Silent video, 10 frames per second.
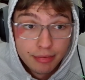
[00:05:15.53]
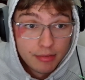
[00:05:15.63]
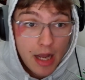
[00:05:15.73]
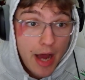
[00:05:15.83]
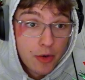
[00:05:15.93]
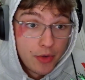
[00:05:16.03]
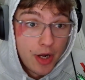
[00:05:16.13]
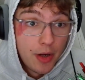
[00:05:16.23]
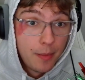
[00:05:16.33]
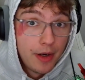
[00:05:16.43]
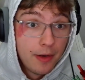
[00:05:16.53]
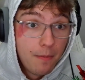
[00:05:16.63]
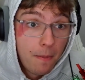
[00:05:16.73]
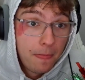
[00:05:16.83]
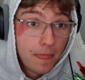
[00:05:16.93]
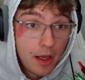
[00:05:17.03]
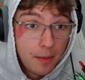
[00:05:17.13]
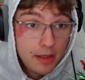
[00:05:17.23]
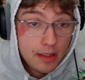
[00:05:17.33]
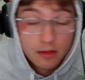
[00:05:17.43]
I don't know, bro. I
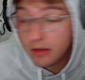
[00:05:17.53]
mean,